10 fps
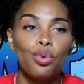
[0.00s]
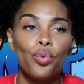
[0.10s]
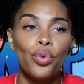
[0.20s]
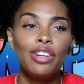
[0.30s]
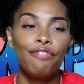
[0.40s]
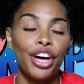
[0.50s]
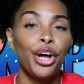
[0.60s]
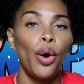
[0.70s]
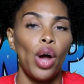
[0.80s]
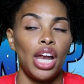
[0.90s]
wouldn't
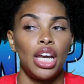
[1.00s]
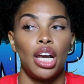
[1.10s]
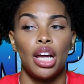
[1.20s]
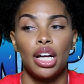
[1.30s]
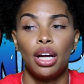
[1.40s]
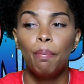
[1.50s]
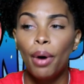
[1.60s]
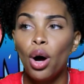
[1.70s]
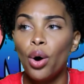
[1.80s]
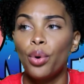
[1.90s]
Veto and
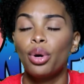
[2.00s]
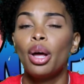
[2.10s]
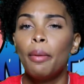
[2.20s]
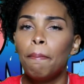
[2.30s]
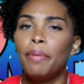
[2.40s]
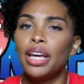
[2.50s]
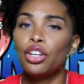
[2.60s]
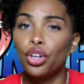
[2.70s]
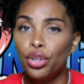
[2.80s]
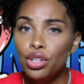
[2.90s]
Capone be in
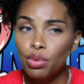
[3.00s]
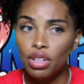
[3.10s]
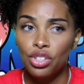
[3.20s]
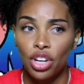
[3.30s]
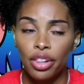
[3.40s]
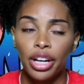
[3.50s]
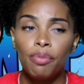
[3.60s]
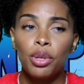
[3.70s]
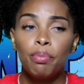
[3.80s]
cahoots with each other?